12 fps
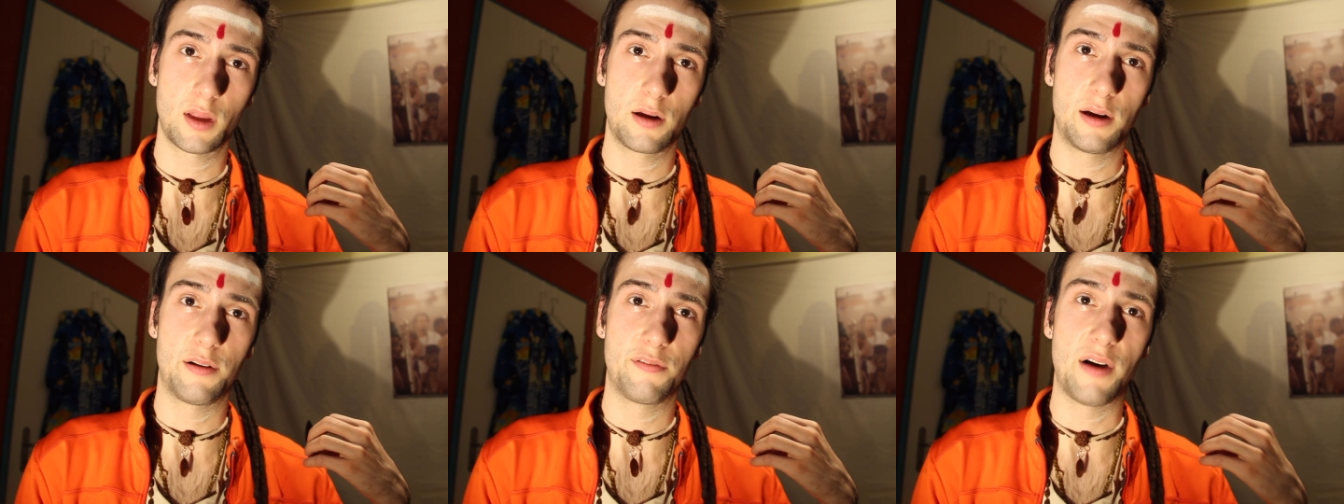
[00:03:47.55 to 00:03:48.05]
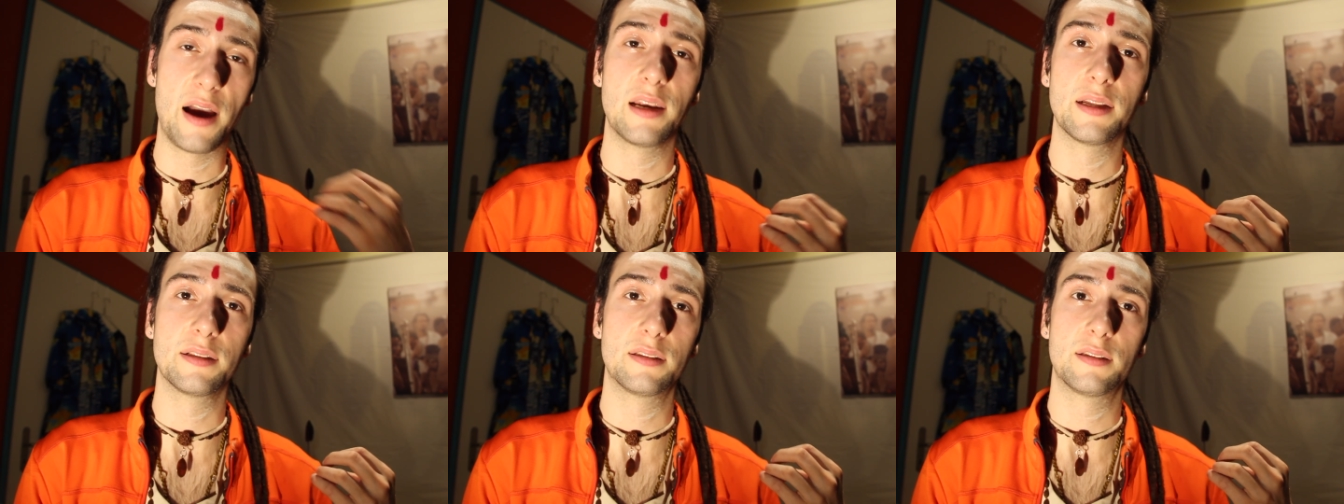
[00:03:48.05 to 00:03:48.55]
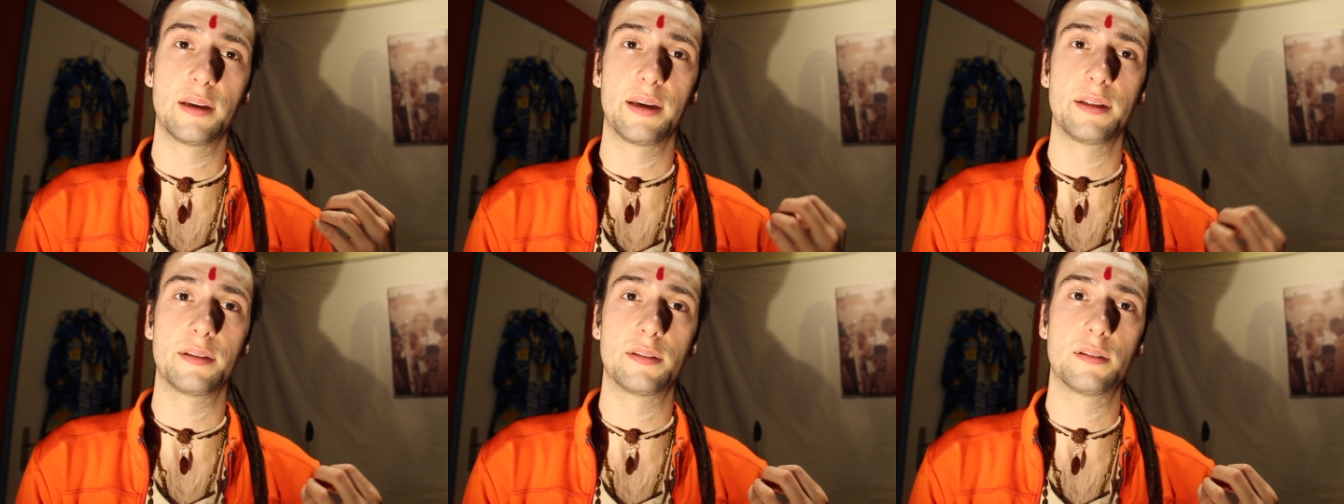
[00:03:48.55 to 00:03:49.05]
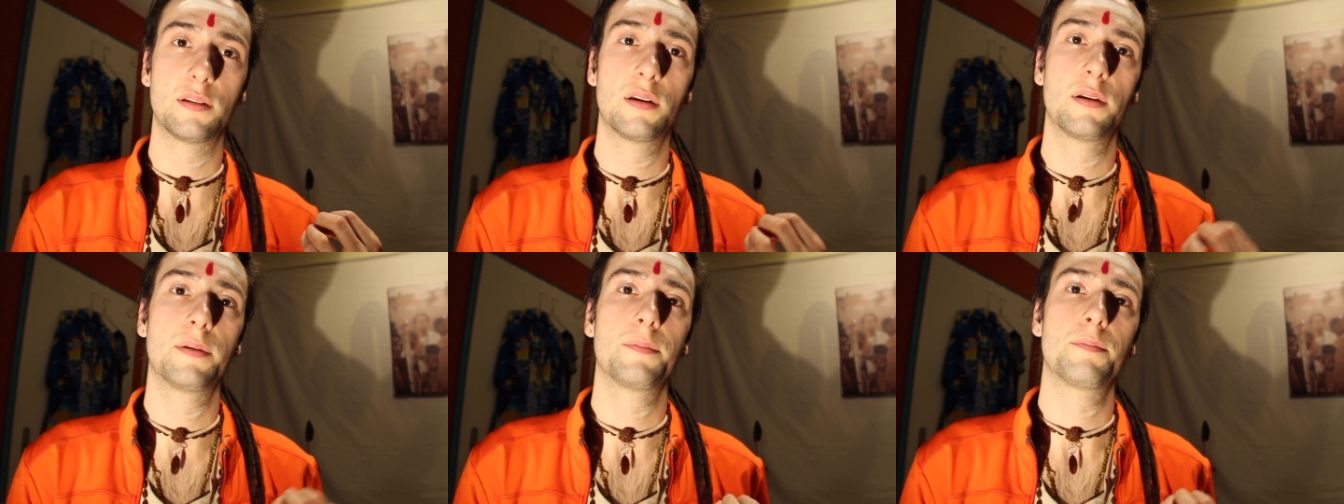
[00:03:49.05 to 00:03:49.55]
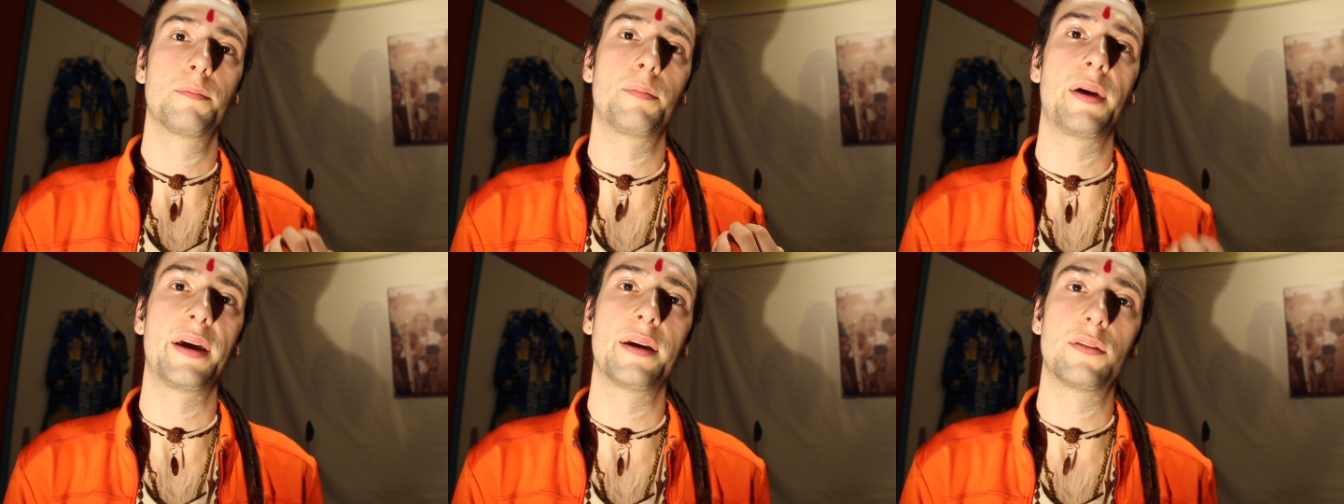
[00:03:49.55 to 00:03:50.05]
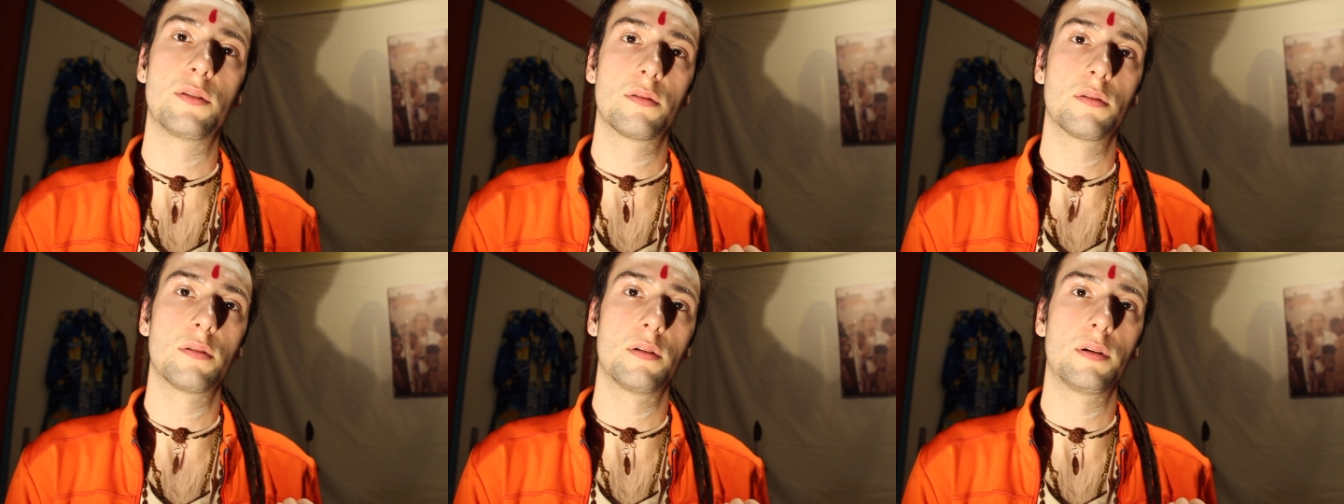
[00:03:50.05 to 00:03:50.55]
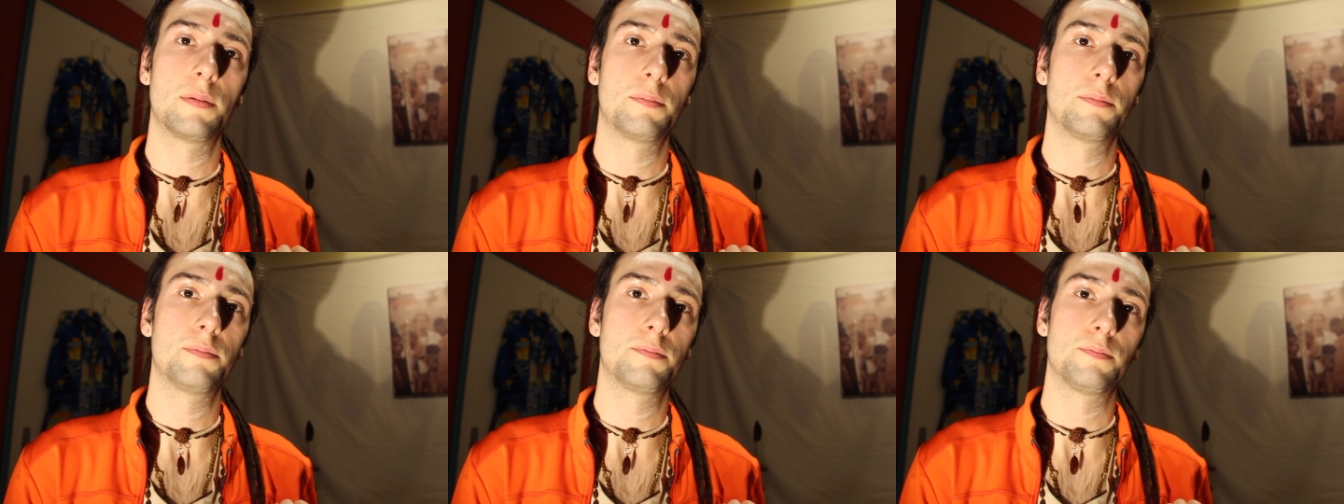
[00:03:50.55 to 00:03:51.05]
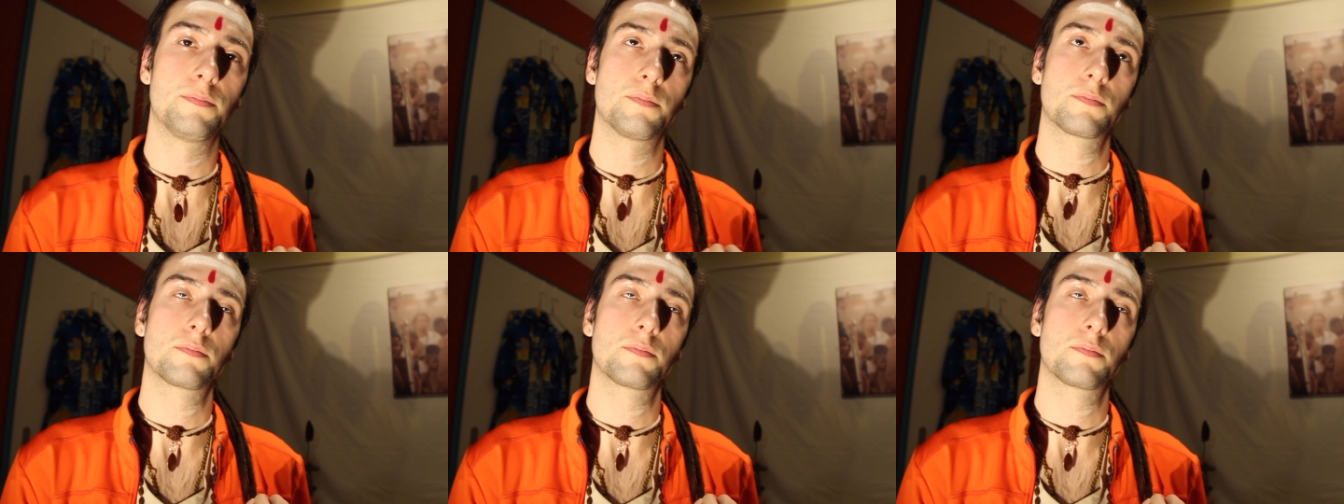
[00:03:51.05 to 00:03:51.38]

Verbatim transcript: uh, violent and bad um,